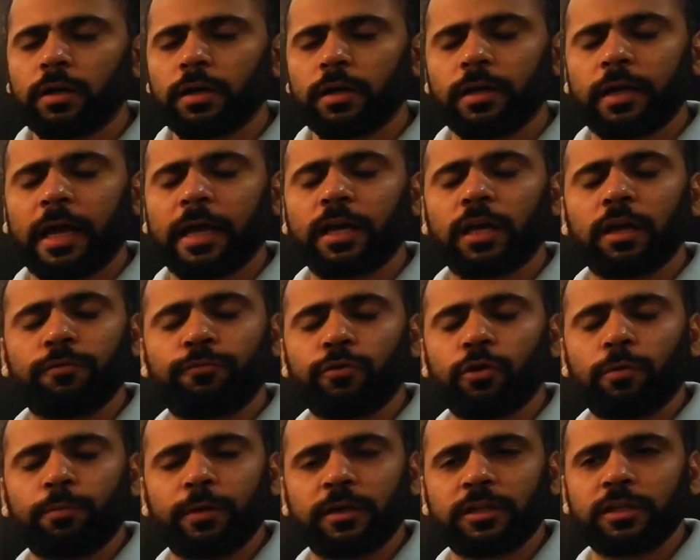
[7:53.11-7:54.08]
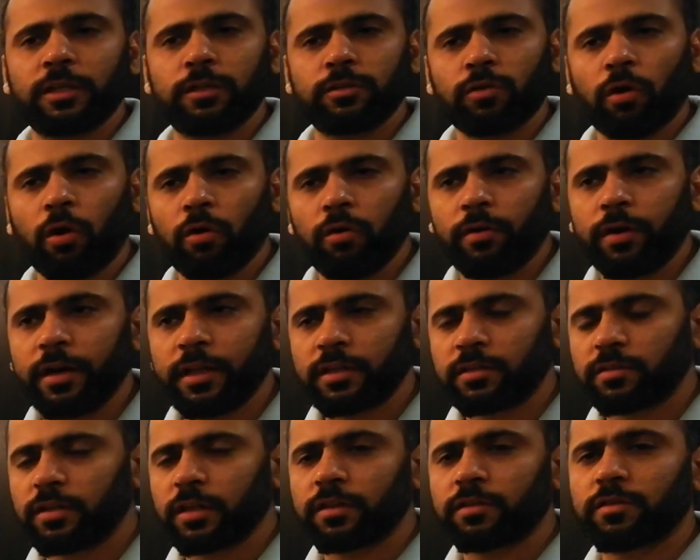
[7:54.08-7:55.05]
if your patient is already
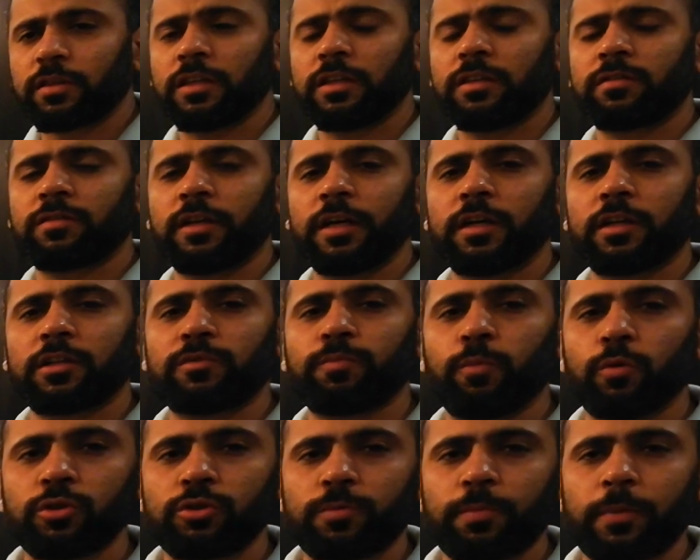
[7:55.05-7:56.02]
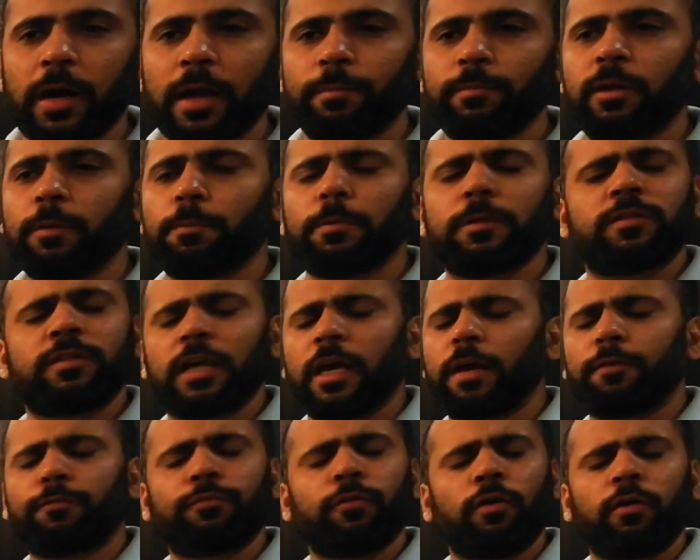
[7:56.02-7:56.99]
status post primary
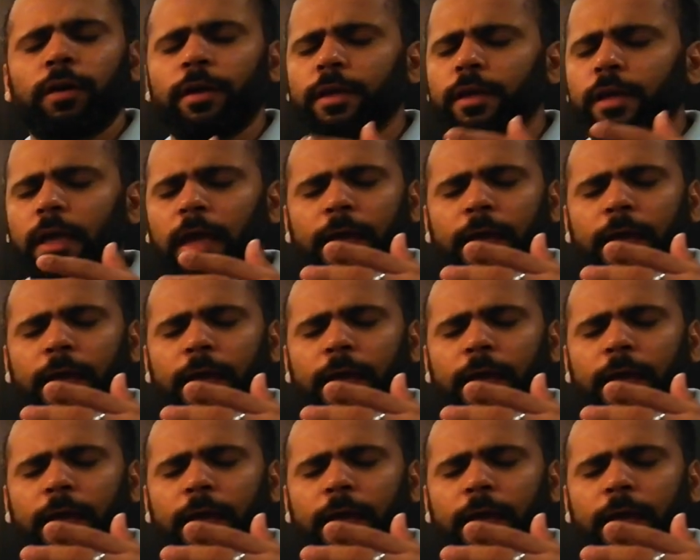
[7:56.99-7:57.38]
PCI for